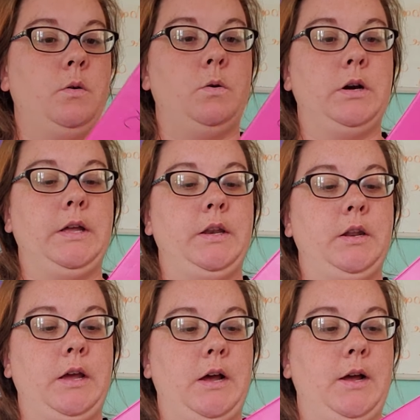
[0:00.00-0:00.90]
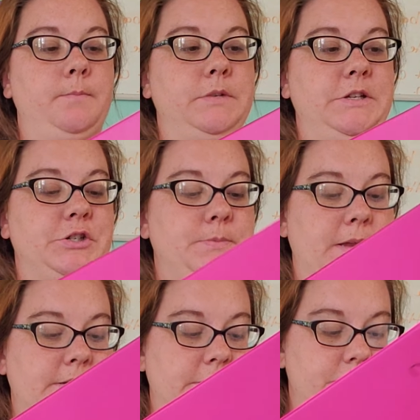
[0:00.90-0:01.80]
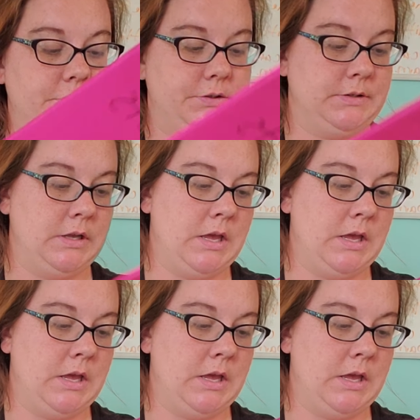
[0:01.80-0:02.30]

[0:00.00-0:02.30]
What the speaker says: on Teachers Pay Teachers.